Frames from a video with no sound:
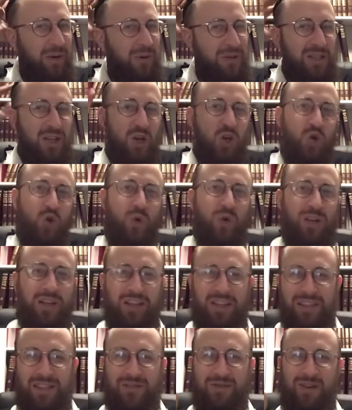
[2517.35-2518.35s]
What's the
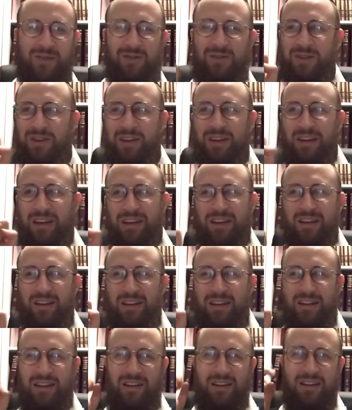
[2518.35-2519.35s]
nucleus of everything
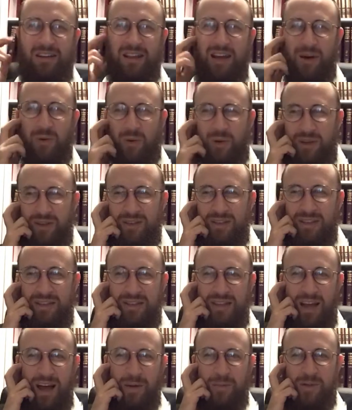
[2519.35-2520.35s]
in that world
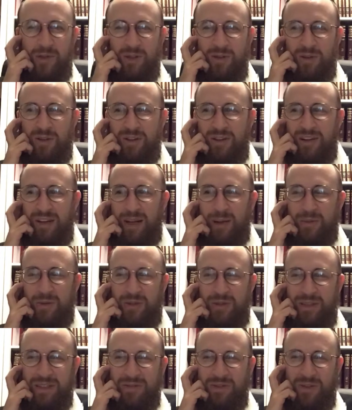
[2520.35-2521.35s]
is absolute good and
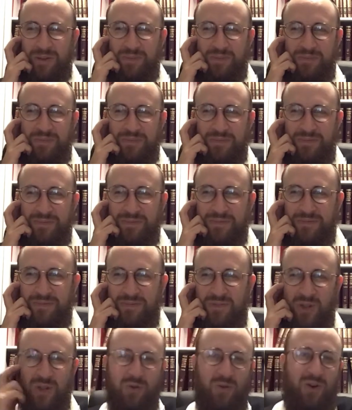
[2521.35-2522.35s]
absolute evil.
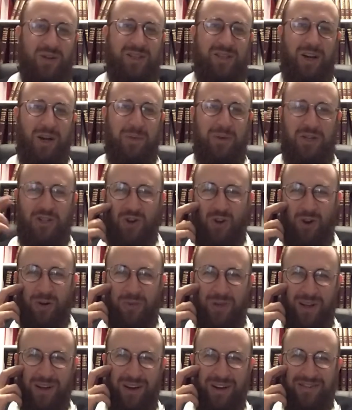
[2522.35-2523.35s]
So of course you're going to be shoy
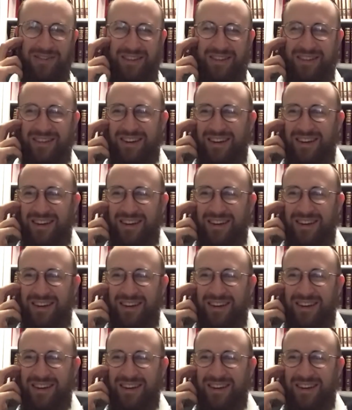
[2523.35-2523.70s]
b'lei oven.